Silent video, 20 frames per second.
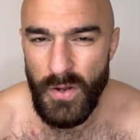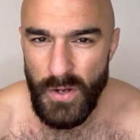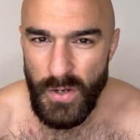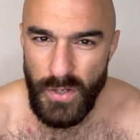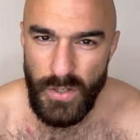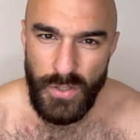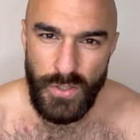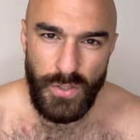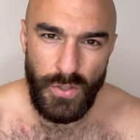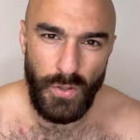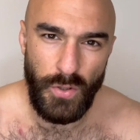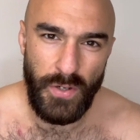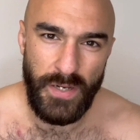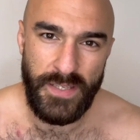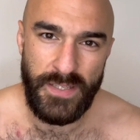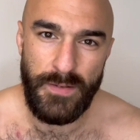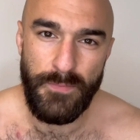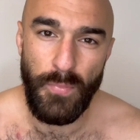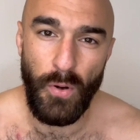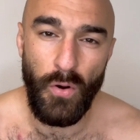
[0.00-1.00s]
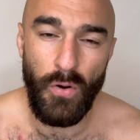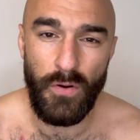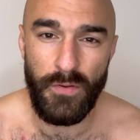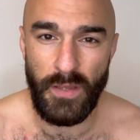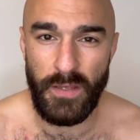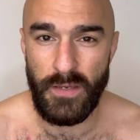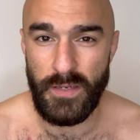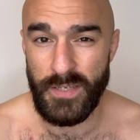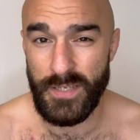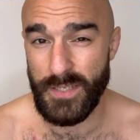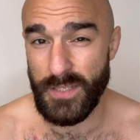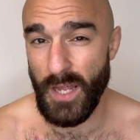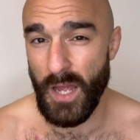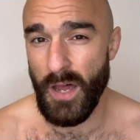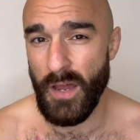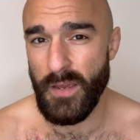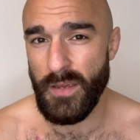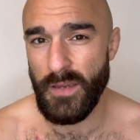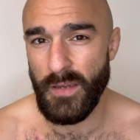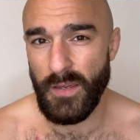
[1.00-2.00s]
So it's important that you
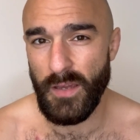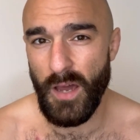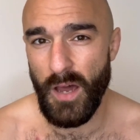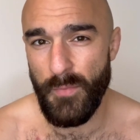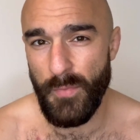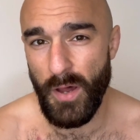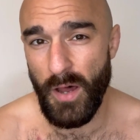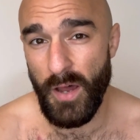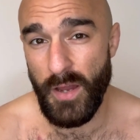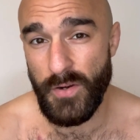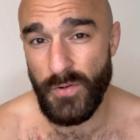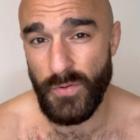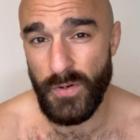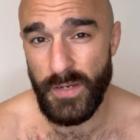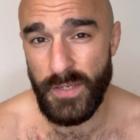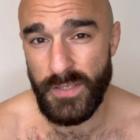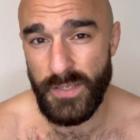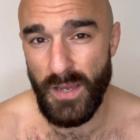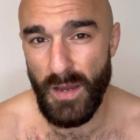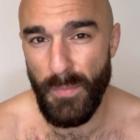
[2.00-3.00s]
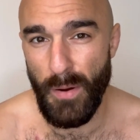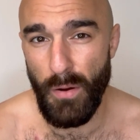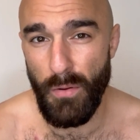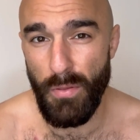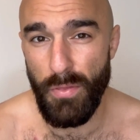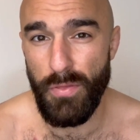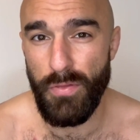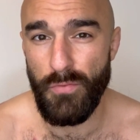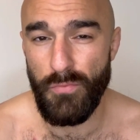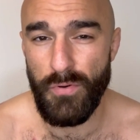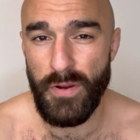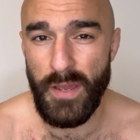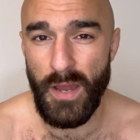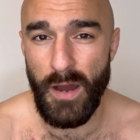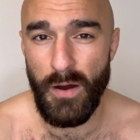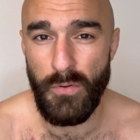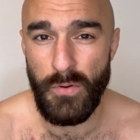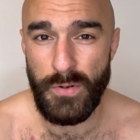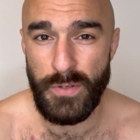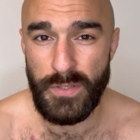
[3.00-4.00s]
start eating carbohydrates about 3
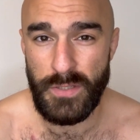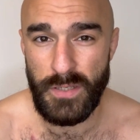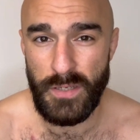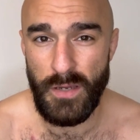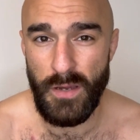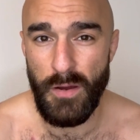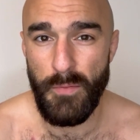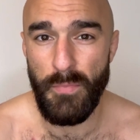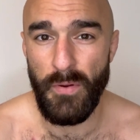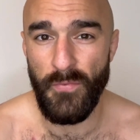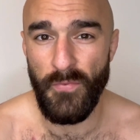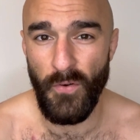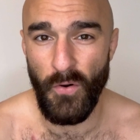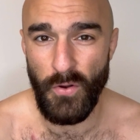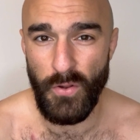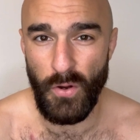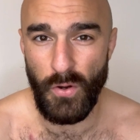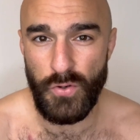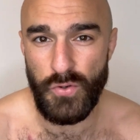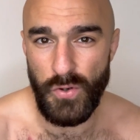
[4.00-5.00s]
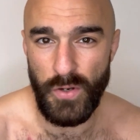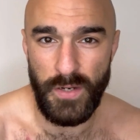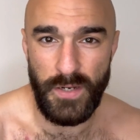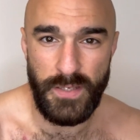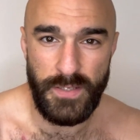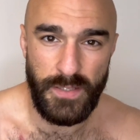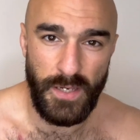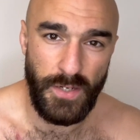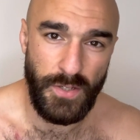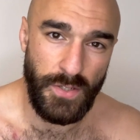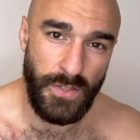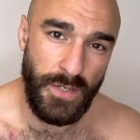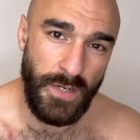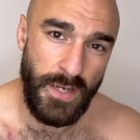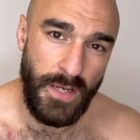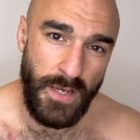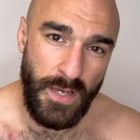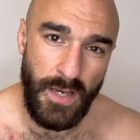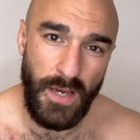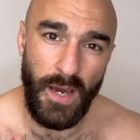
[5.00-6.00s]
hours before your training session,
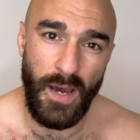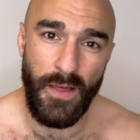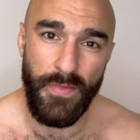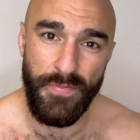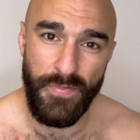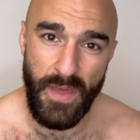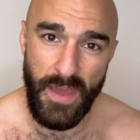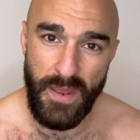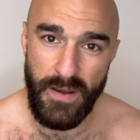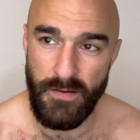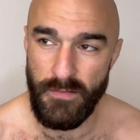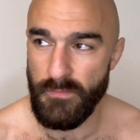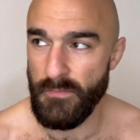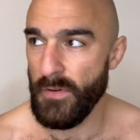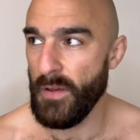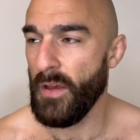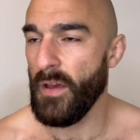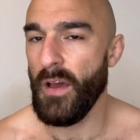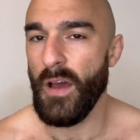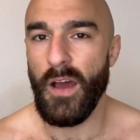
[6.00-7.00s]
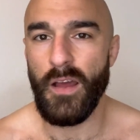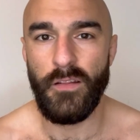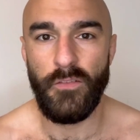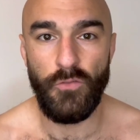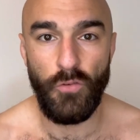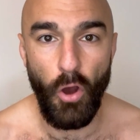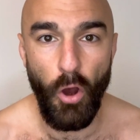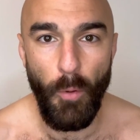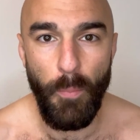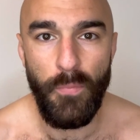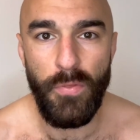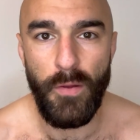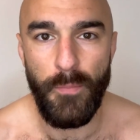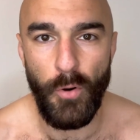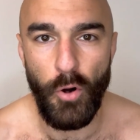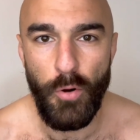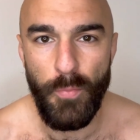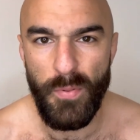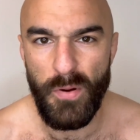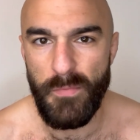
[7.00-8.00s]
and then top them
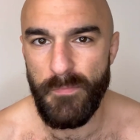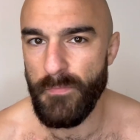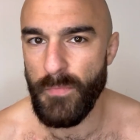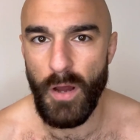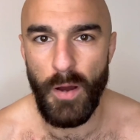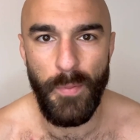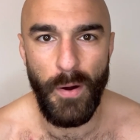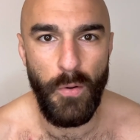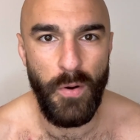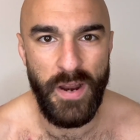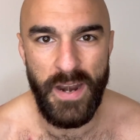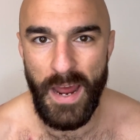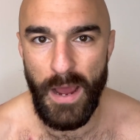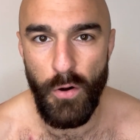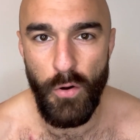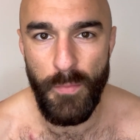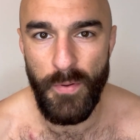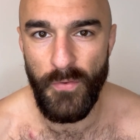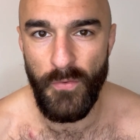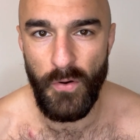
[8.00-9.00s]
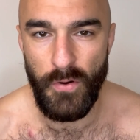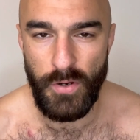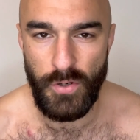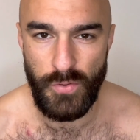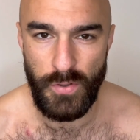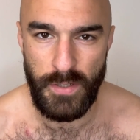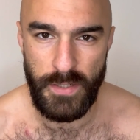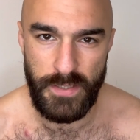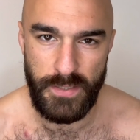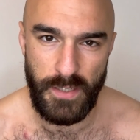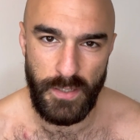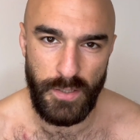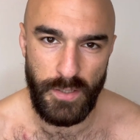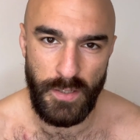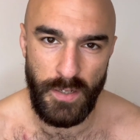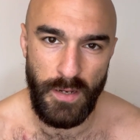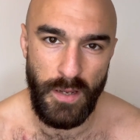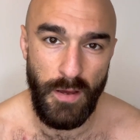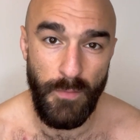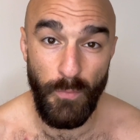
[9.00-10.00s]
up about an hour before your training session.
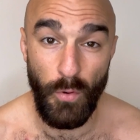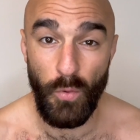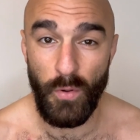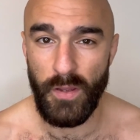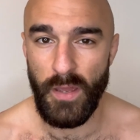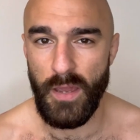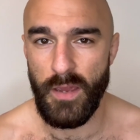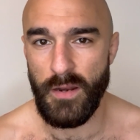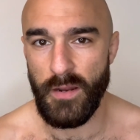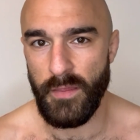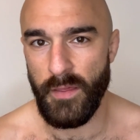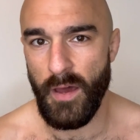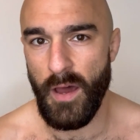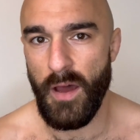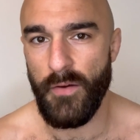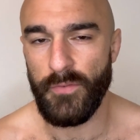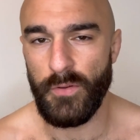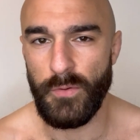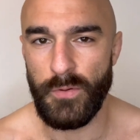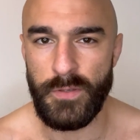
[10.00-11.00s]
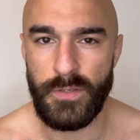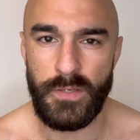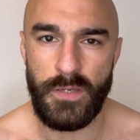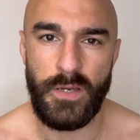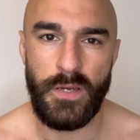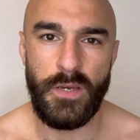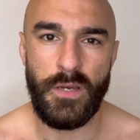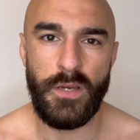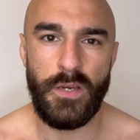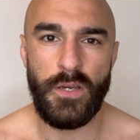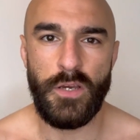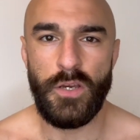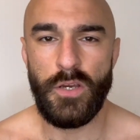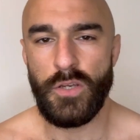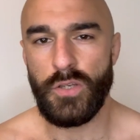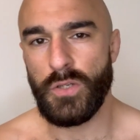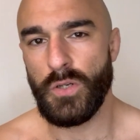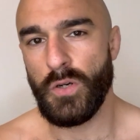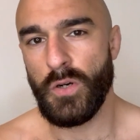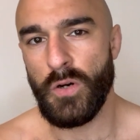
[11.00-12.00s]
But we'll get into that afterwards.
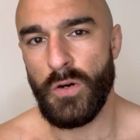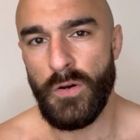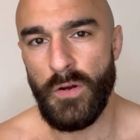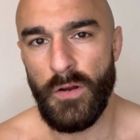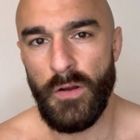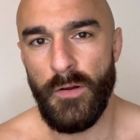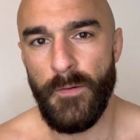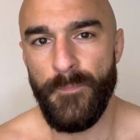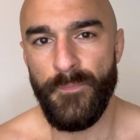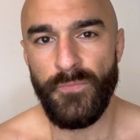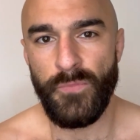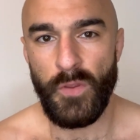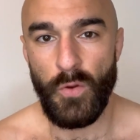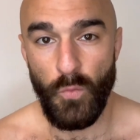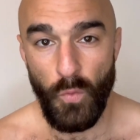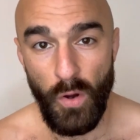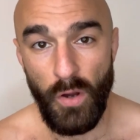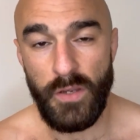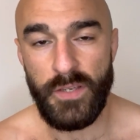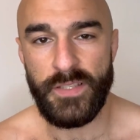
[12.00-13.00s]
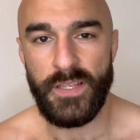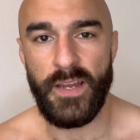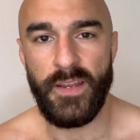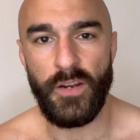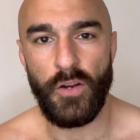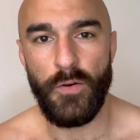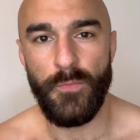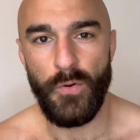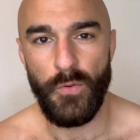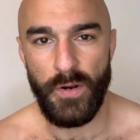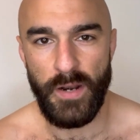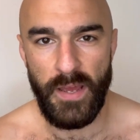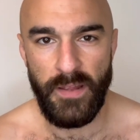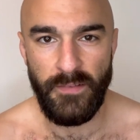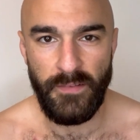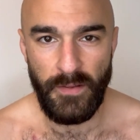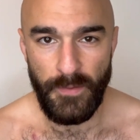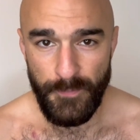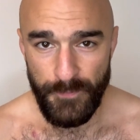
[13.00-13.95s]
So work's starting to come to an end